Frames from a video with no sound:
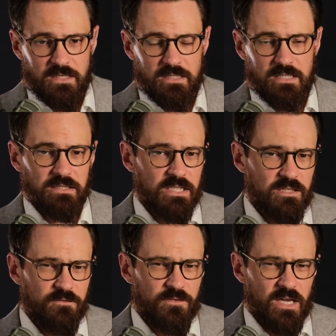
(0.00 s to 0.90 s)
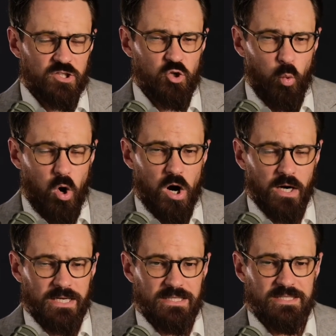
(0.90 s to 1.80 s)
to live and to
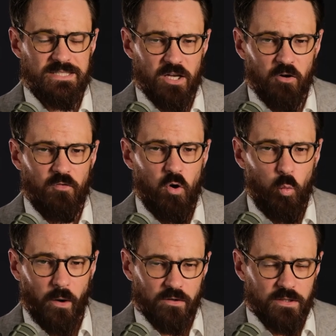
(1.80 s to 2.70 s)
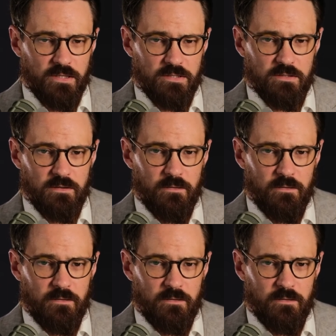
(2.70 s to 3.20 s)
walk in self-awareness